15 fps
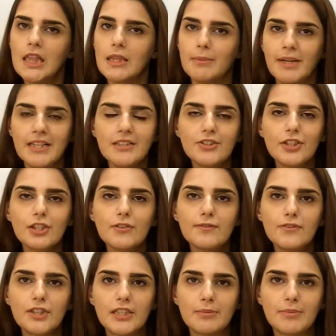The mainstay
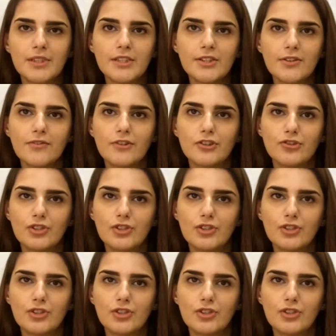of treatment for